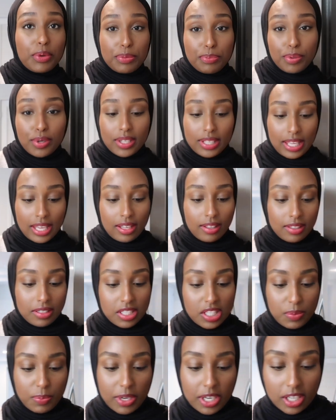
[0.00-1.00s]
I would put kale
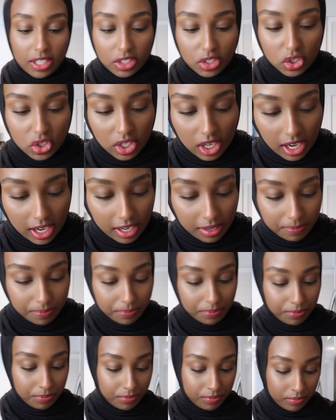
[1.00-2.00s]
and spinach,
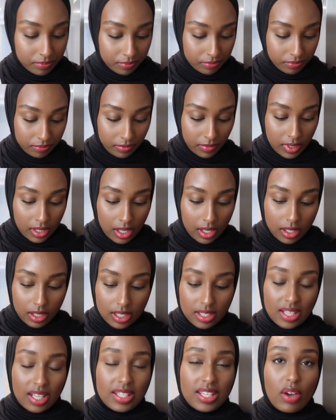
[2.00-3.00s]

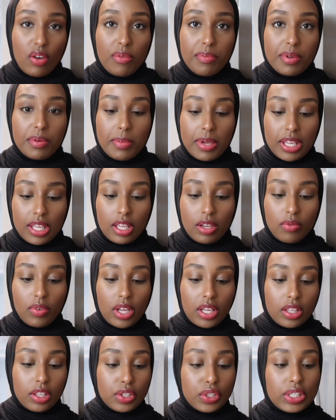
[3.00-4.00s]
because that's how I've been making it
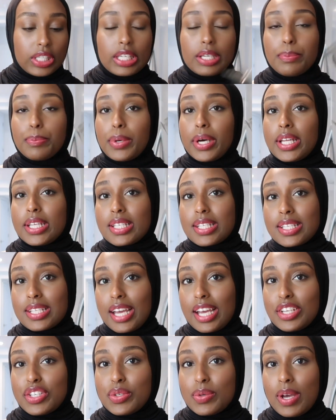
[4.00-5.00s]
regularly, but
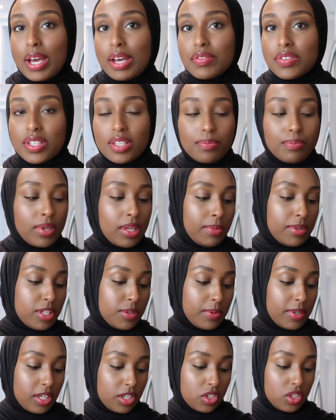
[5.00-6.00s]
I do have some baby
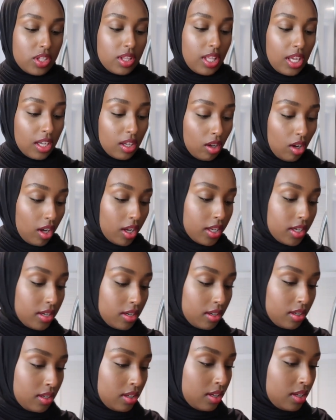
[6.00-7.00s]
spinach, thank
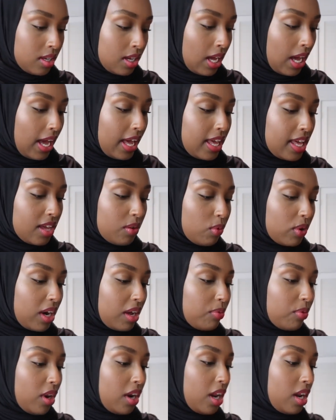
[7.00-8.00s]
God. I hate when
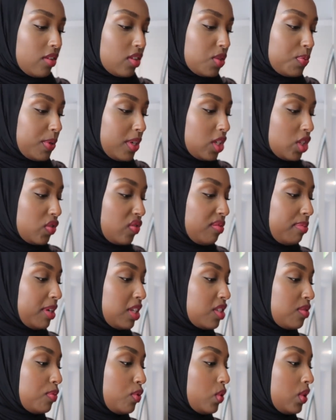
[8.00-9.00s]
I run out of spinach for
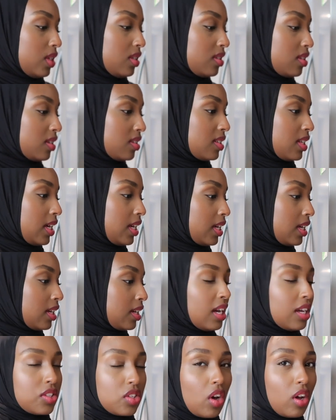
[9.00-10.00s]
my smoothies because like
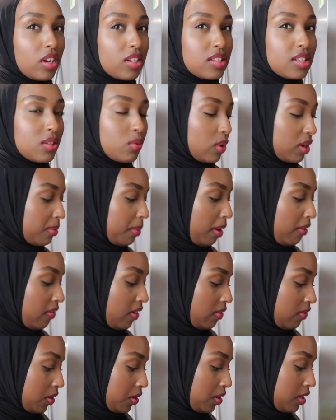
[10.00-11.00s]
it's honestly one of my
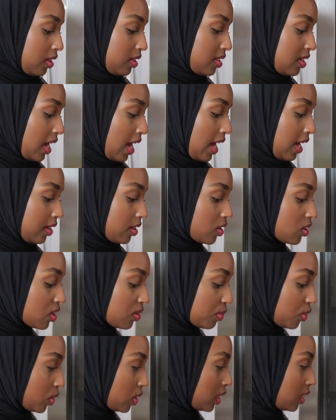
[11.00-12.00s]
favorite things to add to
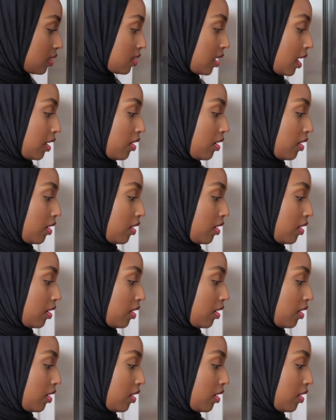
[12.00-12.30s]
smoothies.